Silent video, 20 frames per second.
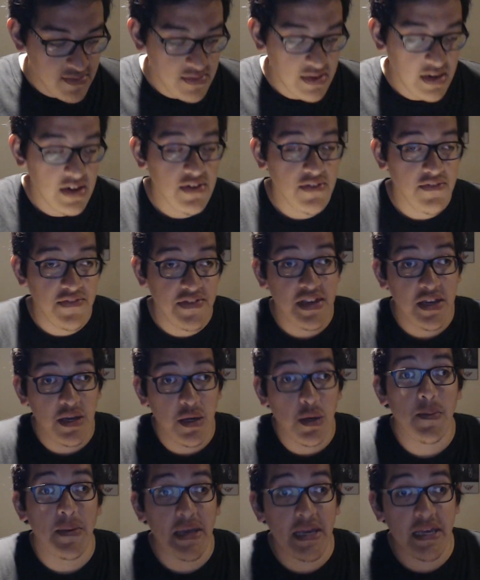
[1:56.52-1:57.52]
video
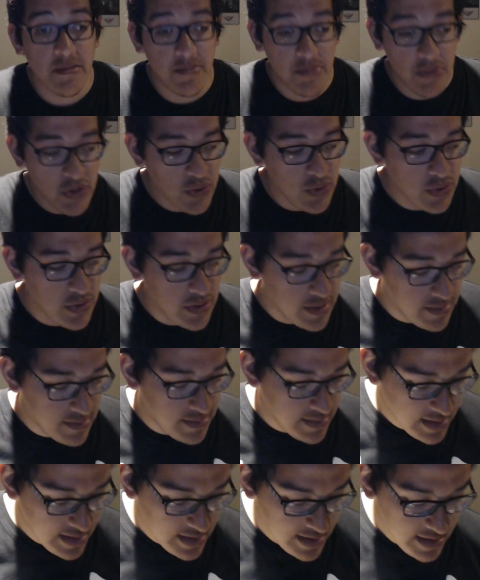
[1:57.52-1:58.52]
making mood.
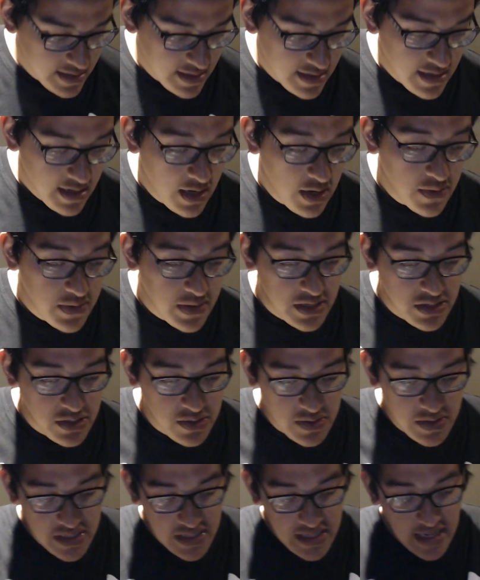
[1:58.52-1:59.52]
Okay, so it's
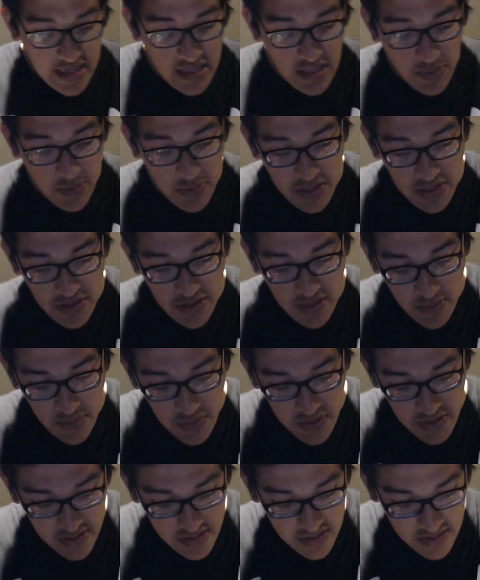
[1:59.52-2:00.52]
exactly what I thought it
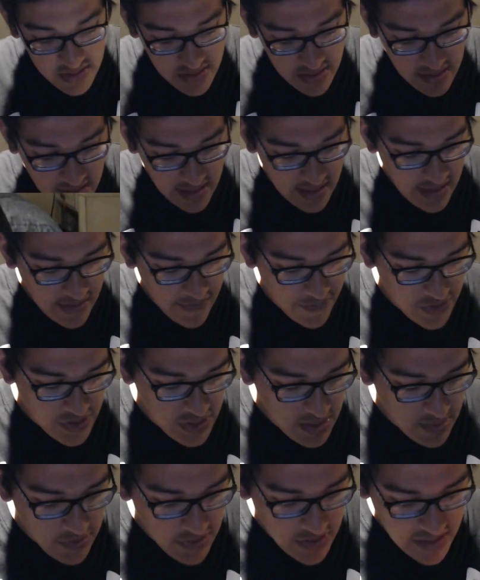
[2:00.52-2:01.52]
was. And for
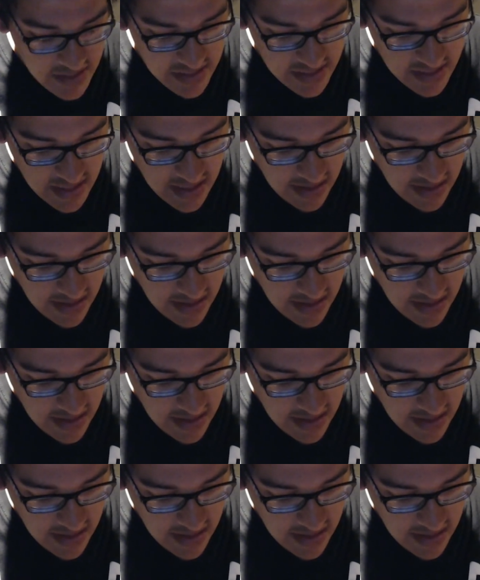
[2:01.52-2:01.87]
some reason,